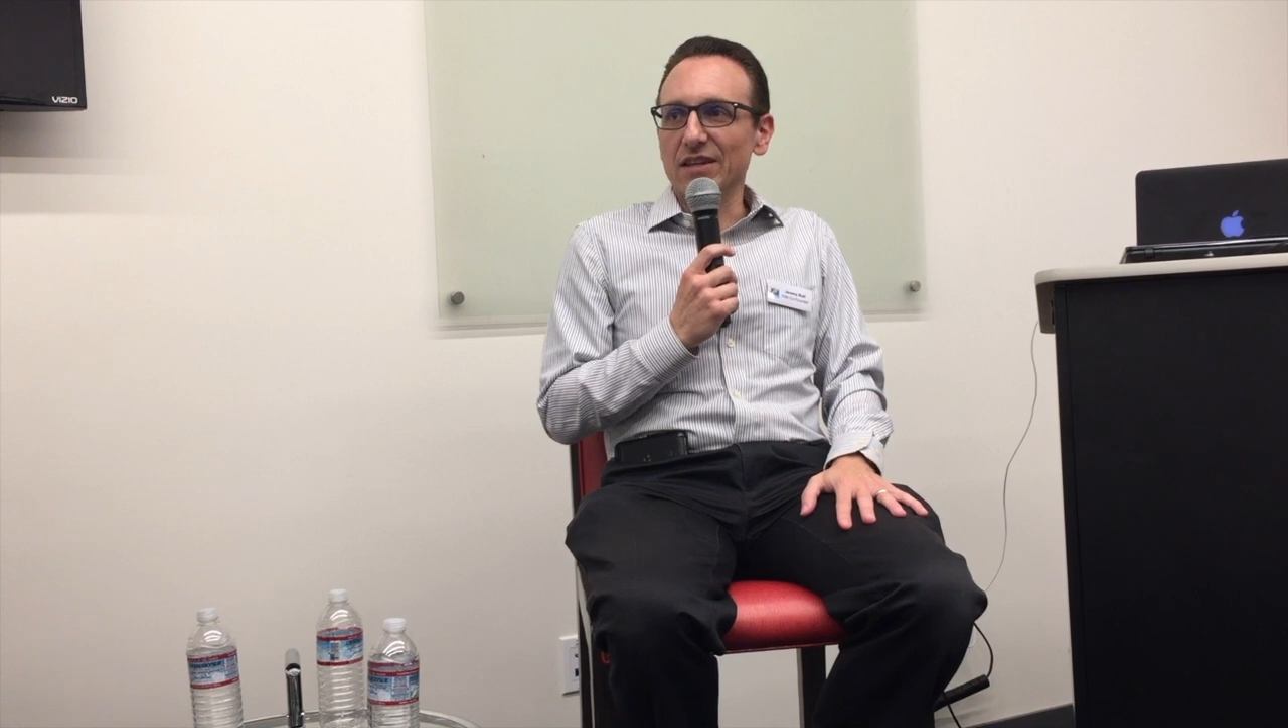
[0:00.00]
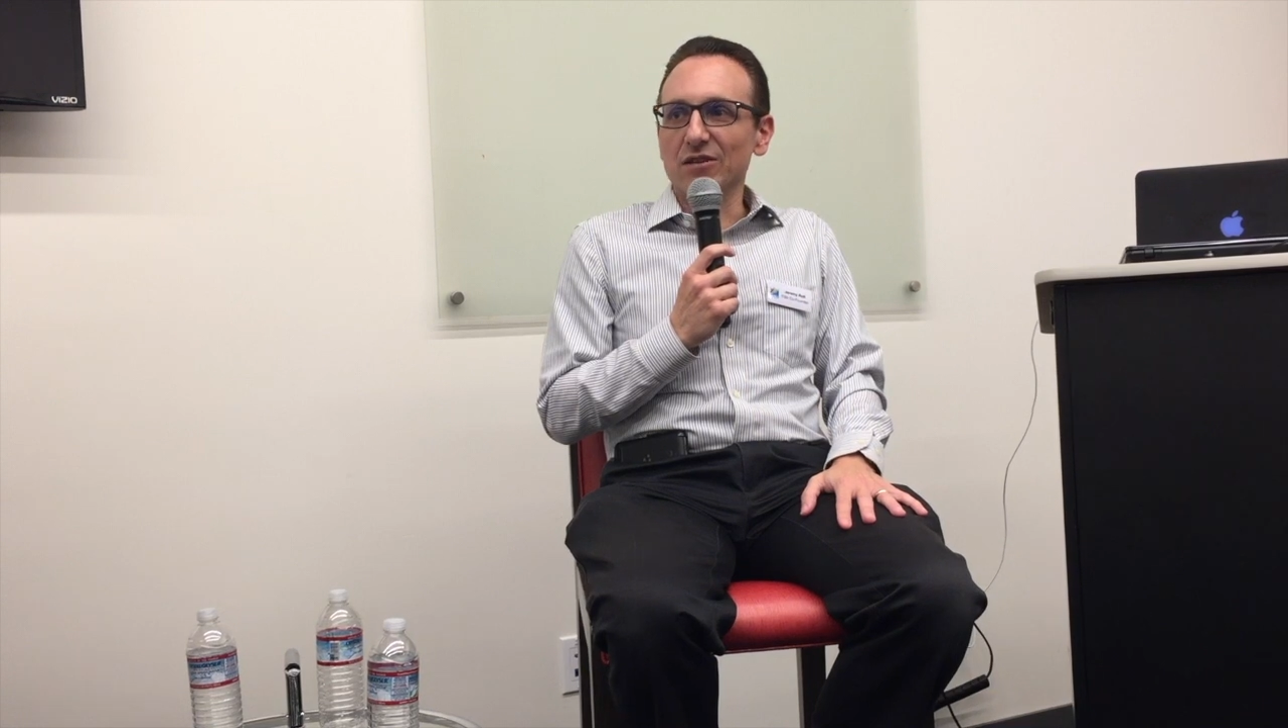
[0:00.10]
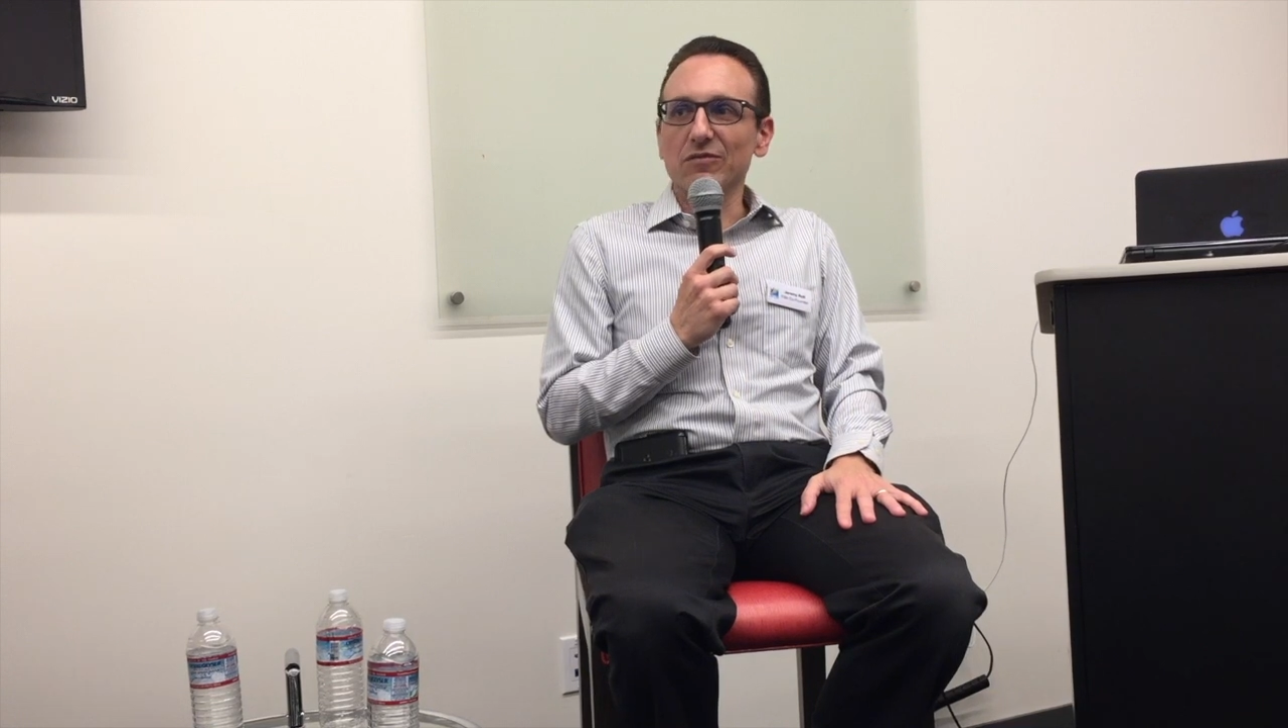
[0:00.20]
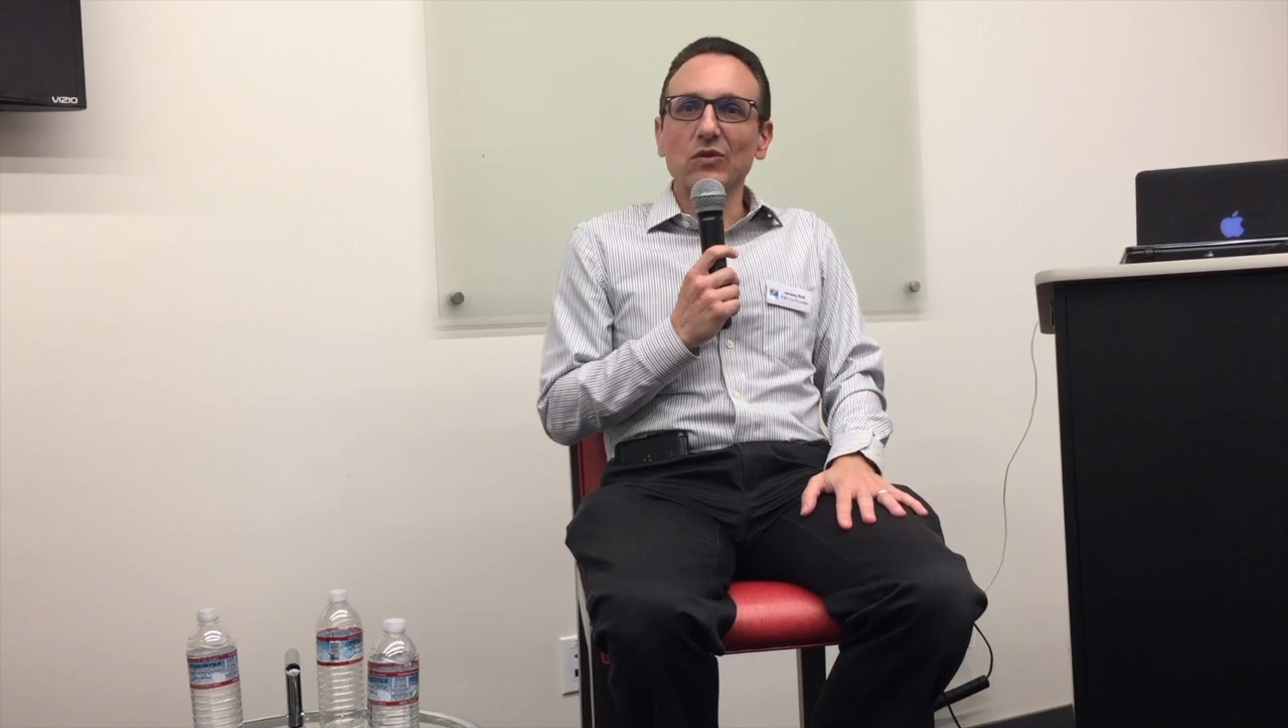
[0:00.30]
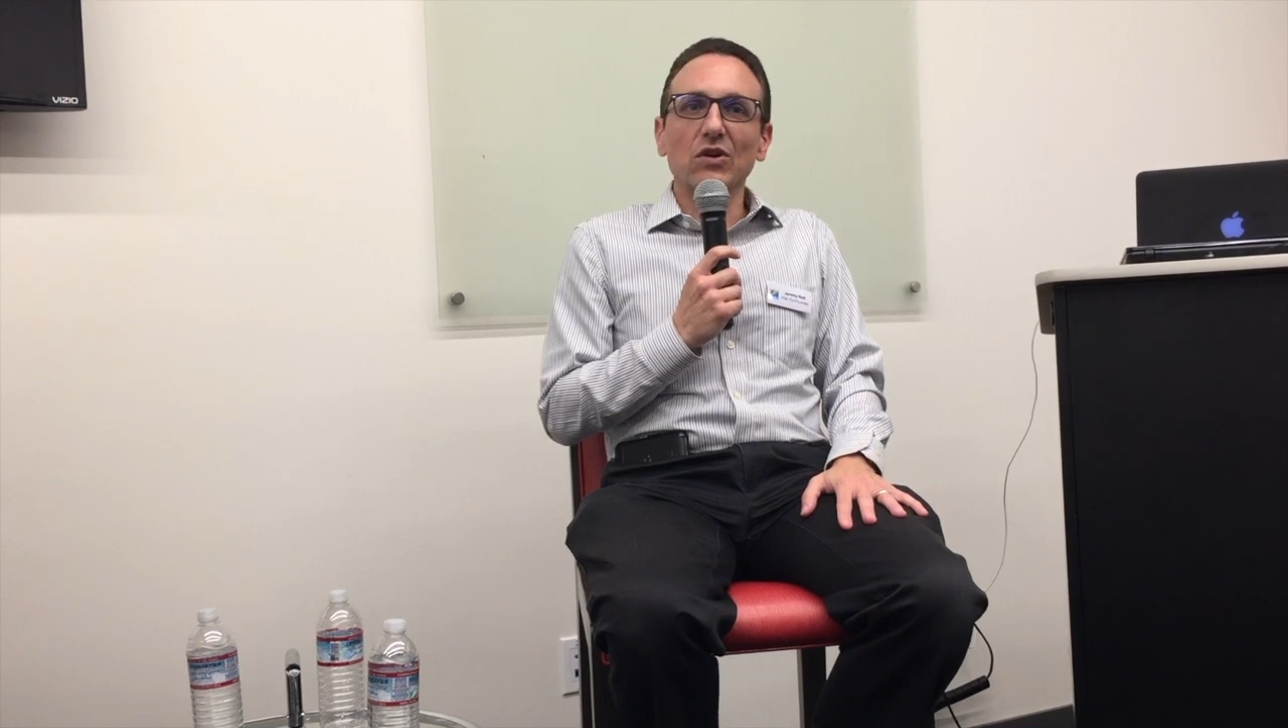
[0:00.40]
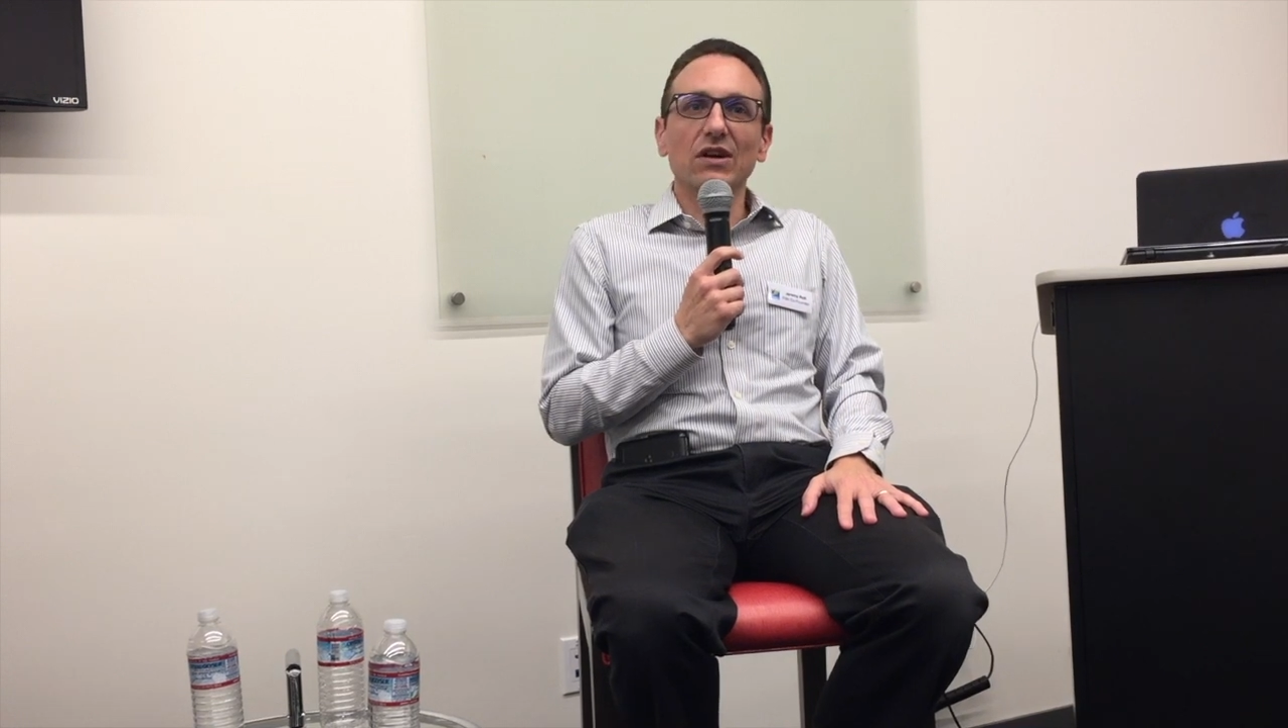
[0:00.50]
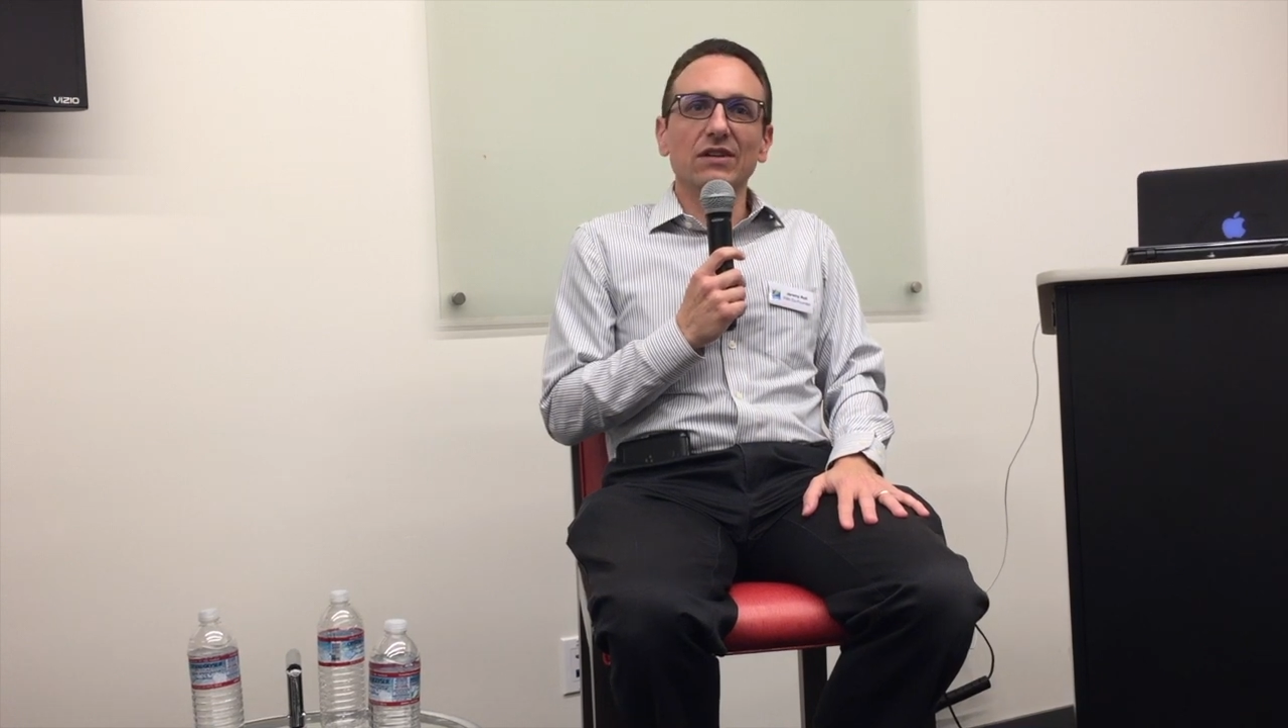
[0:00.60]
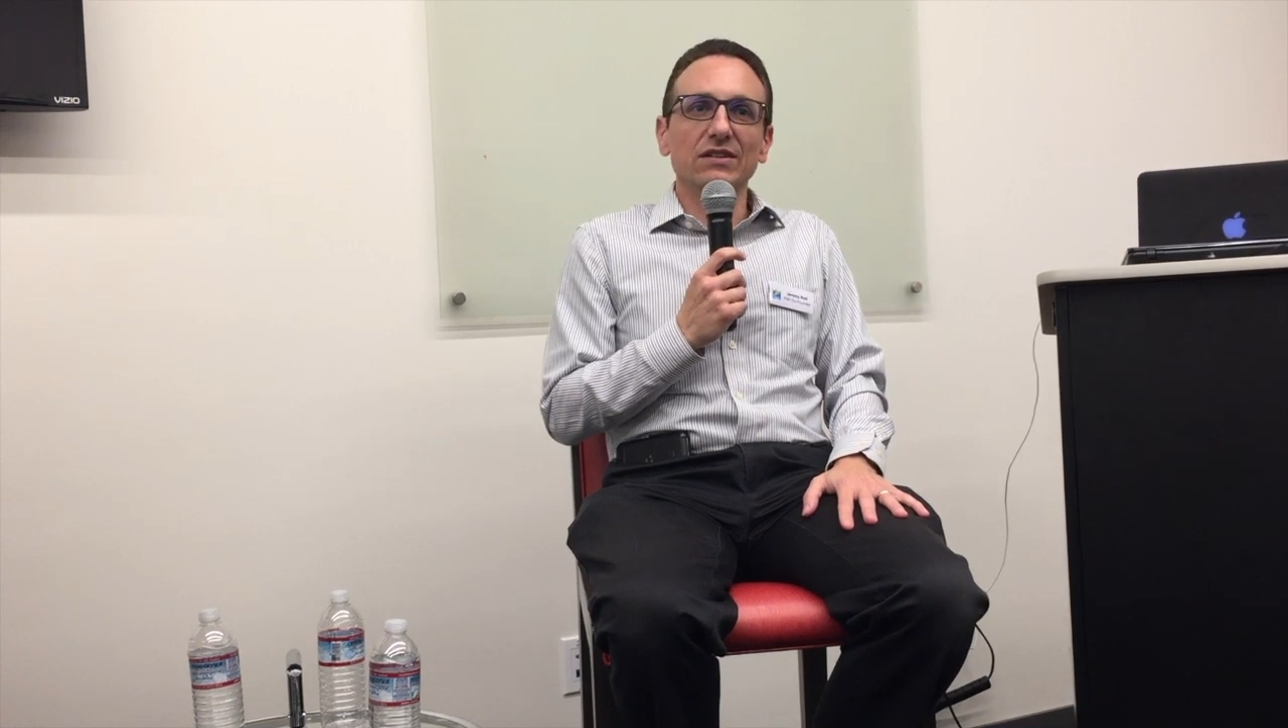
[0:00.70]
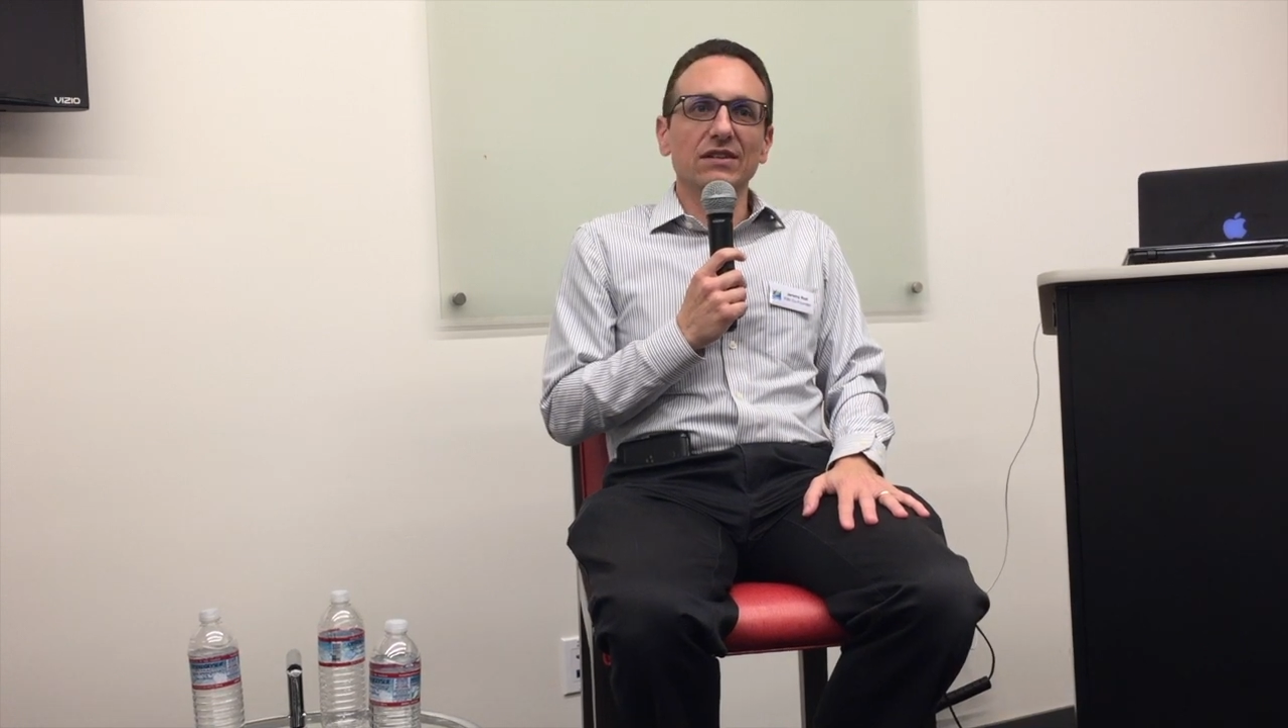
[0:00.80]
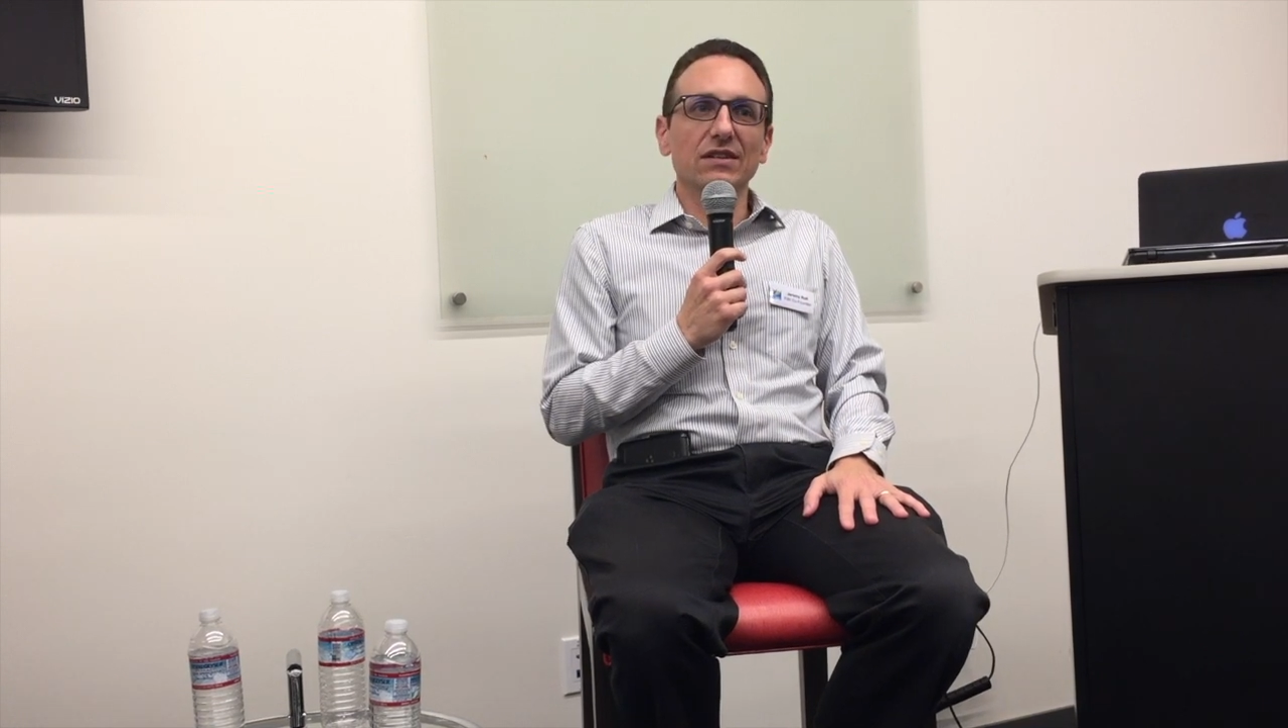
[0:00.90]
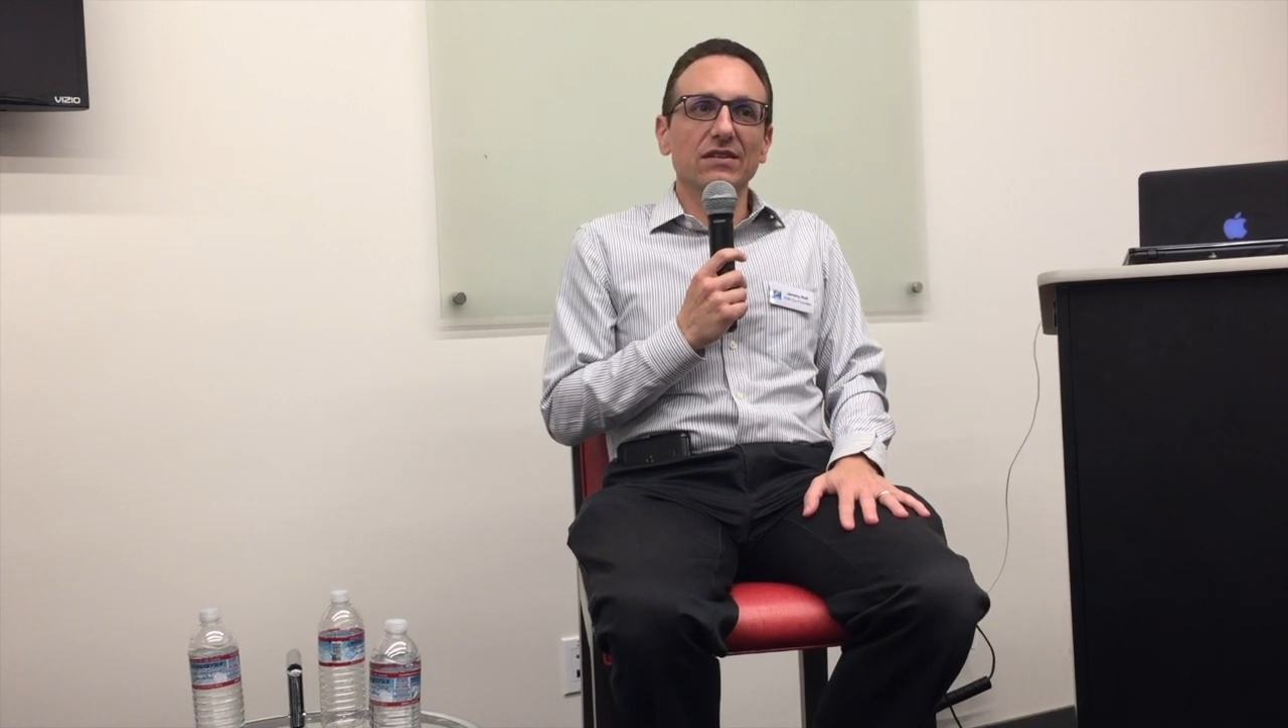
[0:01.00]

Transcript: therefore